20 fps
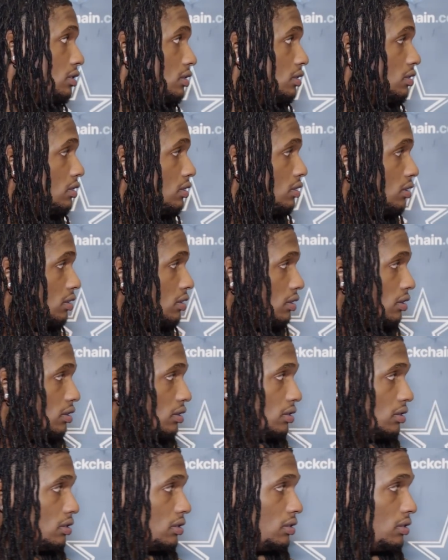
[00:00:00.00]
Would you say
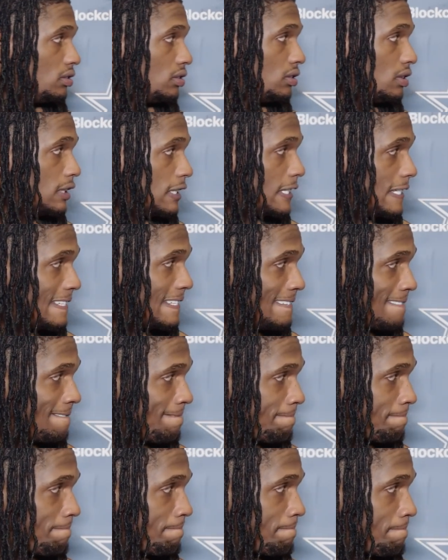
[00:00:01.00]
because both of you
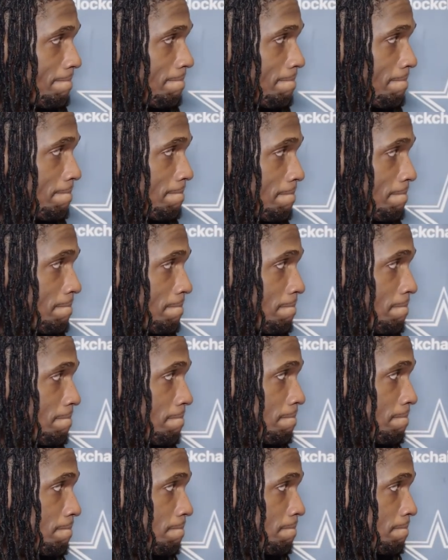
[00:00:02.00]
guys are direct and to
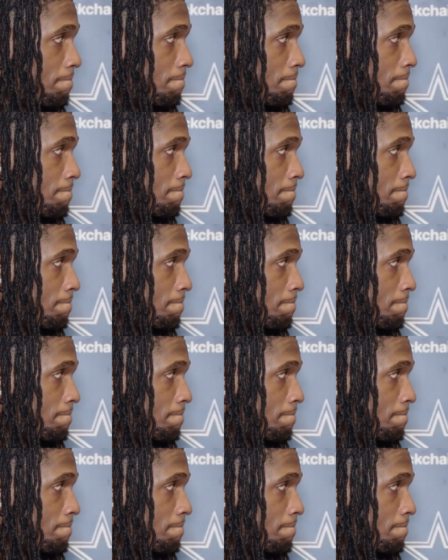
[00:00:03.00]
the point